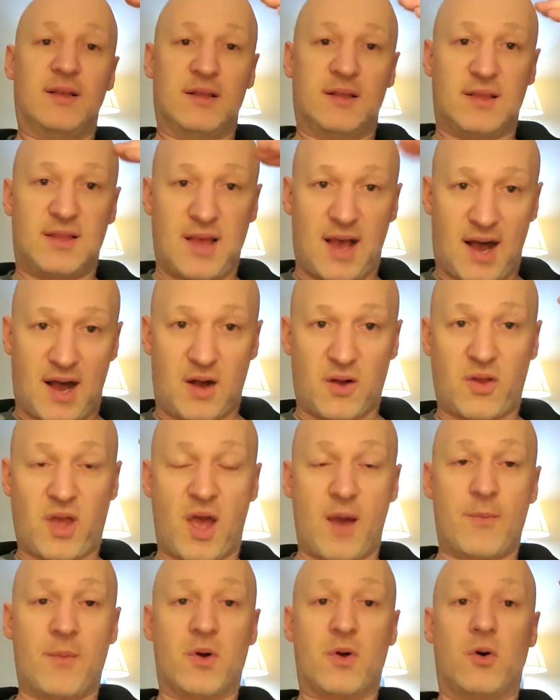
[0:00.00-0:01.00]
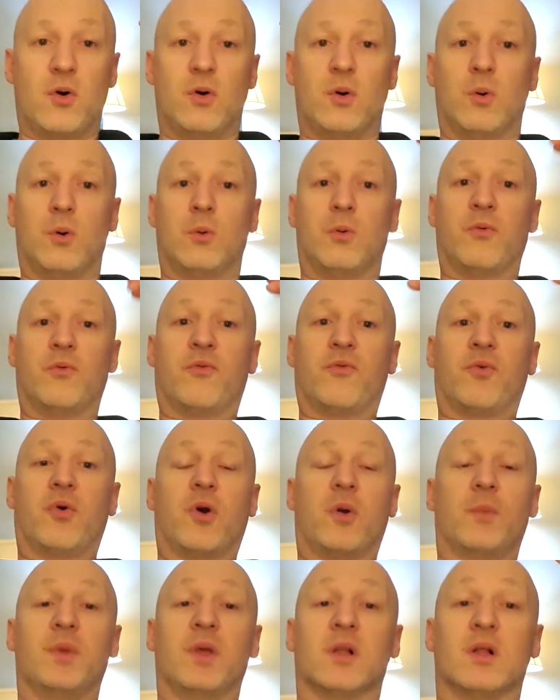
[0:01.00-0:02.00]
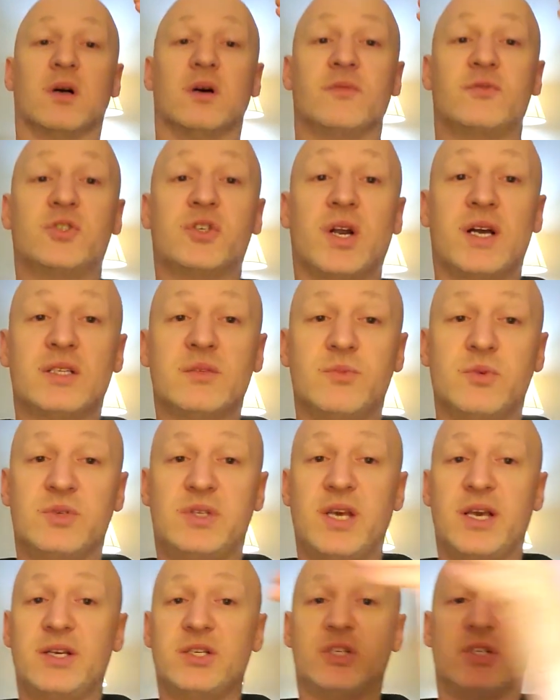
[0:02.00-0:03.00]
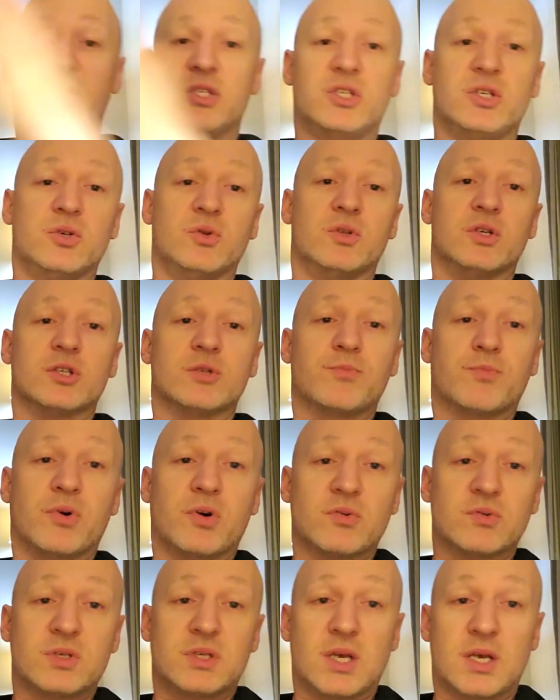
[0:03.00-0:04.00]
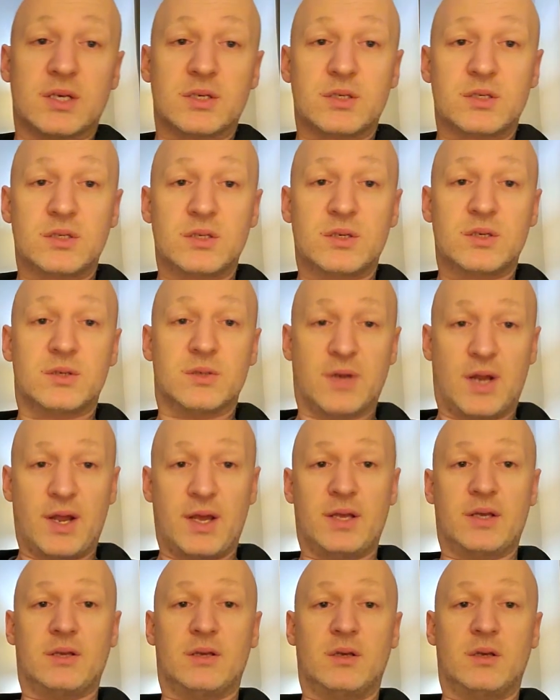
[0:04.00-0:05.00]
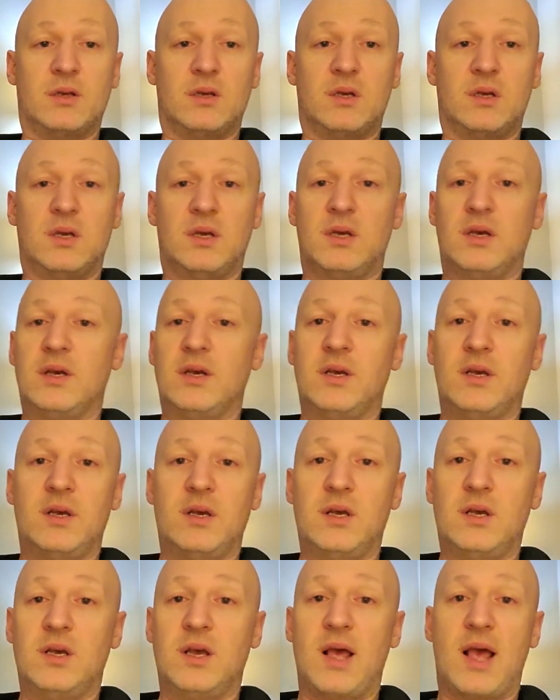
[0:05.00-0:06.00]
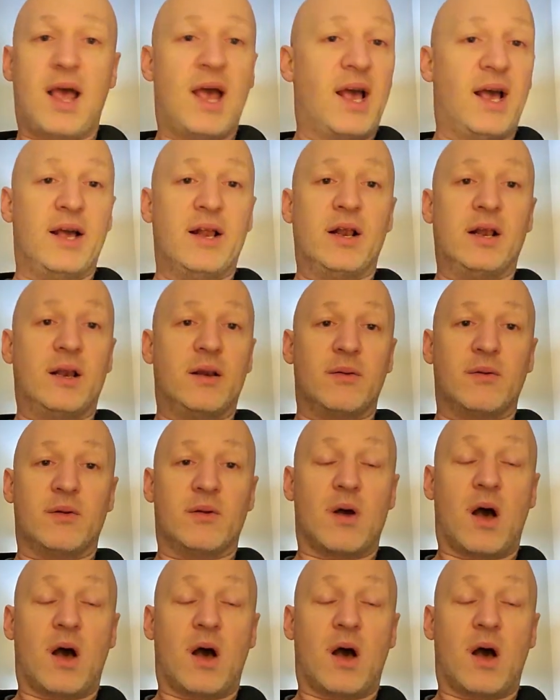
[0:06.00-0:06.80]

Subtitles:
the alchemical formula of transmutation to this process, right? And